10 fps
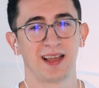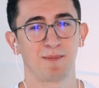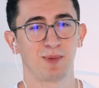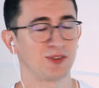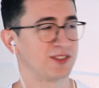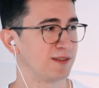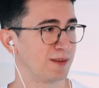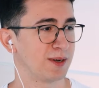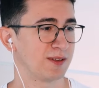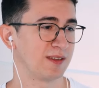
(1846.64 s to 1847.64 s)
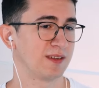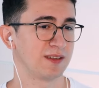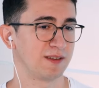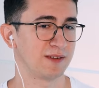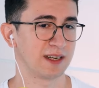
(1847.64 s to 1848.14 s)
I'm positive about
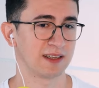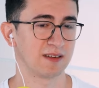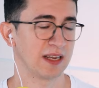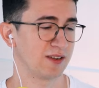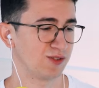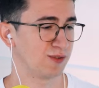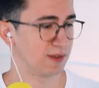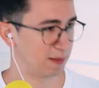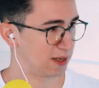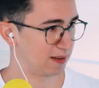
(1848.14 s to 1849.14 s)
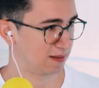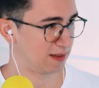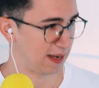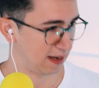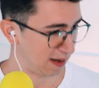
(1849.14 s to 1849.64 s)
the fact that, yeah, sure, I mean,
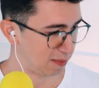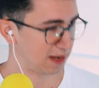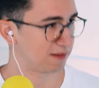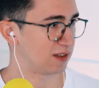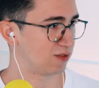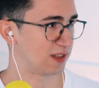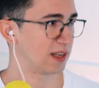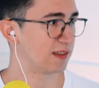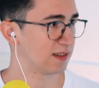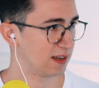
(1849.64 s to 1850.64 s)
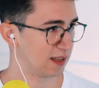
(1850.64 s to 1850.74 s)
I believe these results.